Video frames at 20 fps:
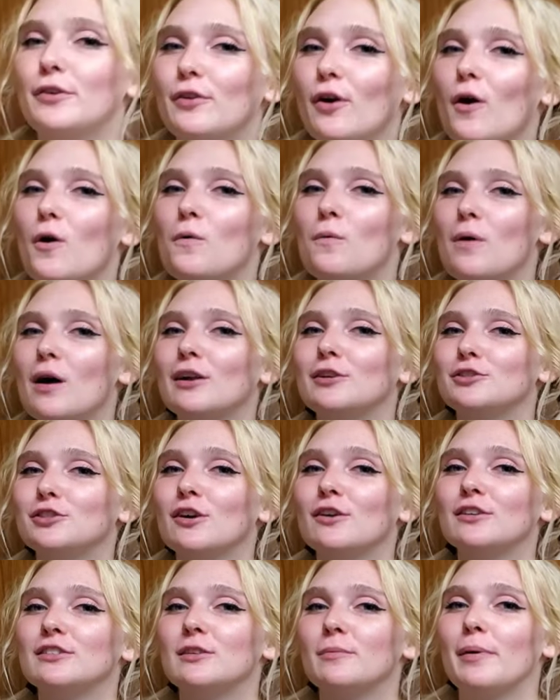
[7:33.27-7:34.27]
you don't want
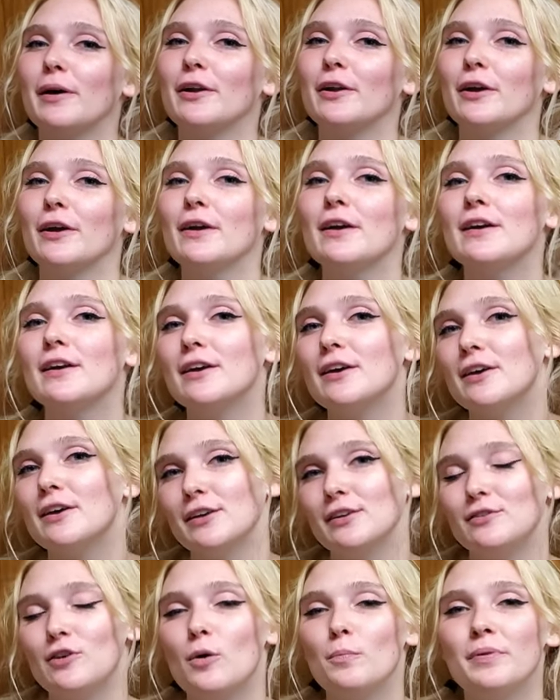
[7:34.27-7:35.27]
chunks of butter,
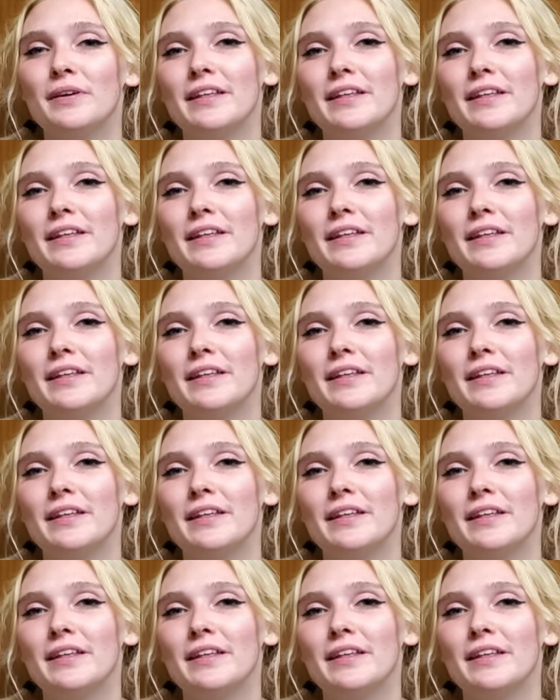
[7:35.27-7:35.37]
don't